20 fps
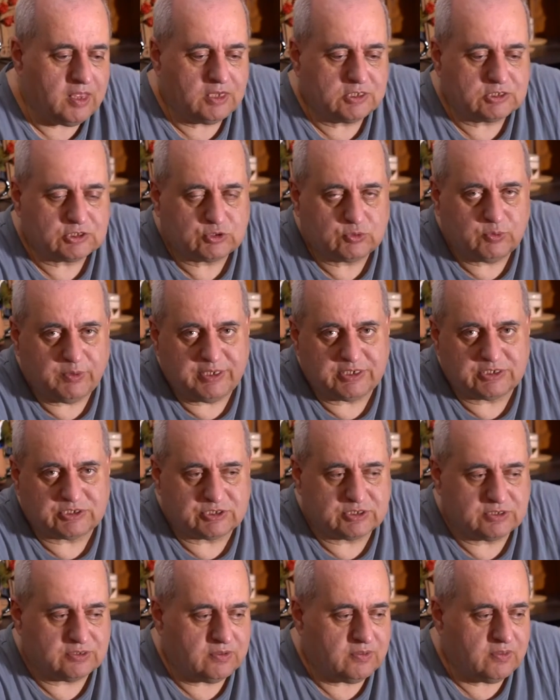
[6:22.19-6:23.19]

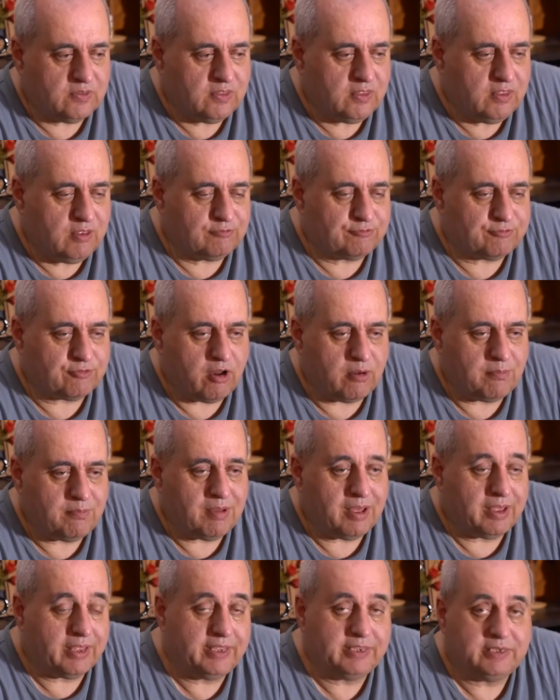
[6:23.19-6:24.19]
switch from
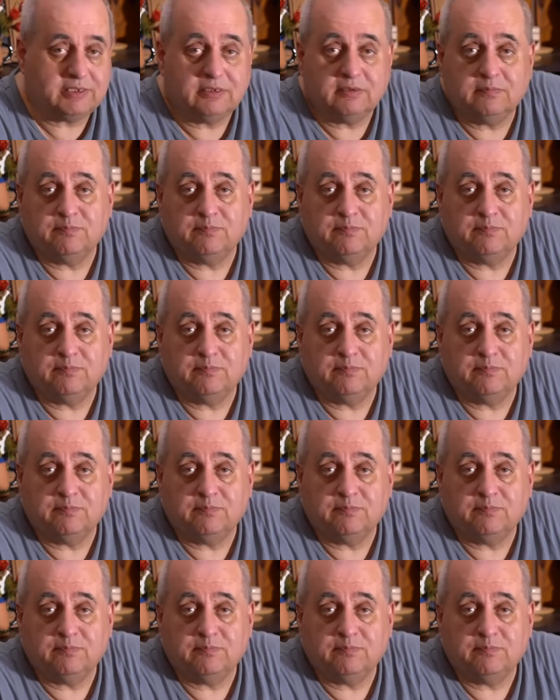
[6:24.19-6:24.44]
my